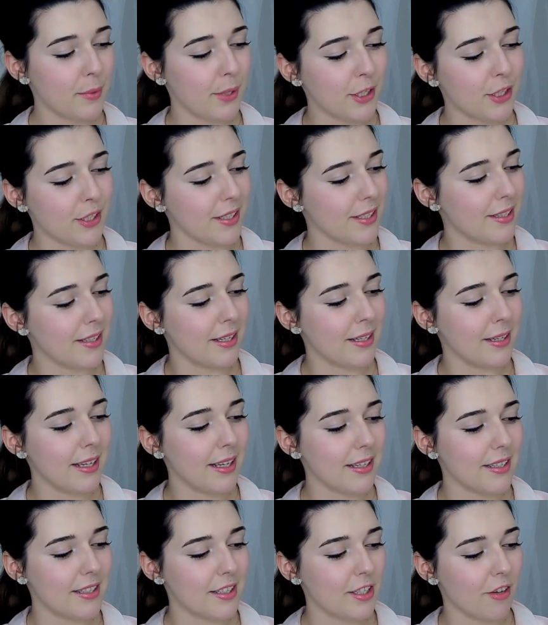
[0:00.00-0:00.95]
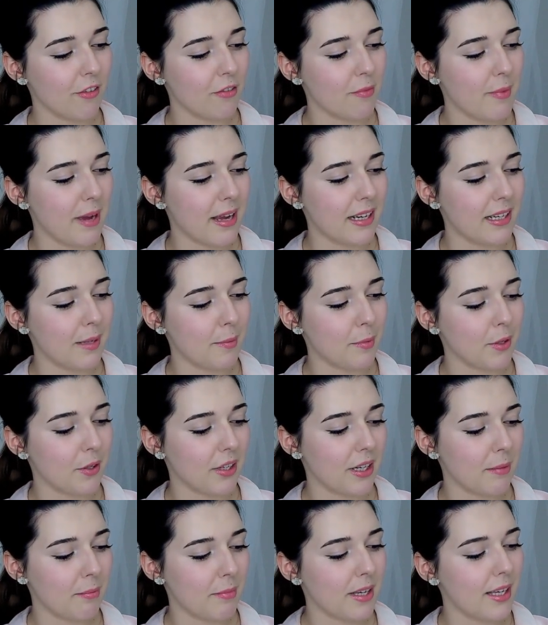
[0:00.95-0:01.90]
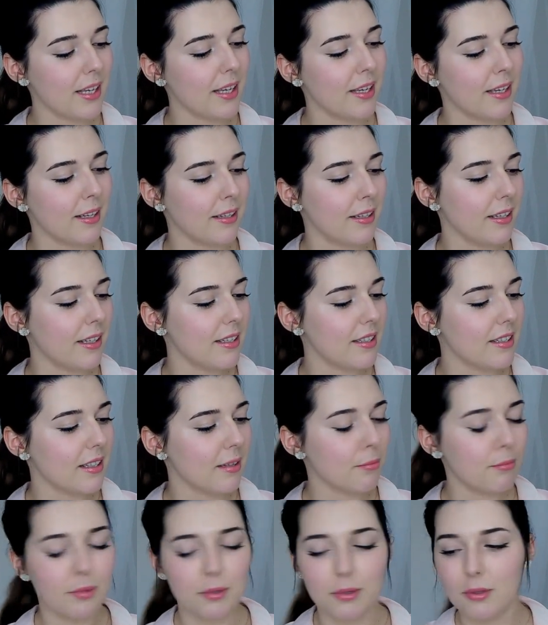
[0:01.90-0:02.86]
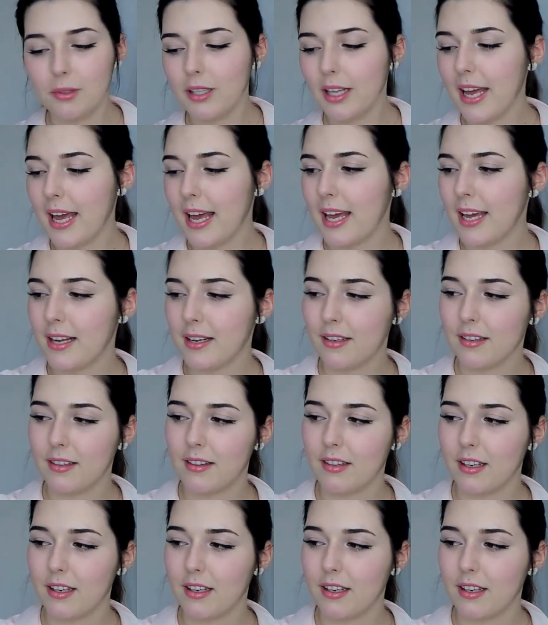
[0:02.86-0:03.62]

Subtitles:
which is the NYX Soft Matte Lip Cream in Istanbul and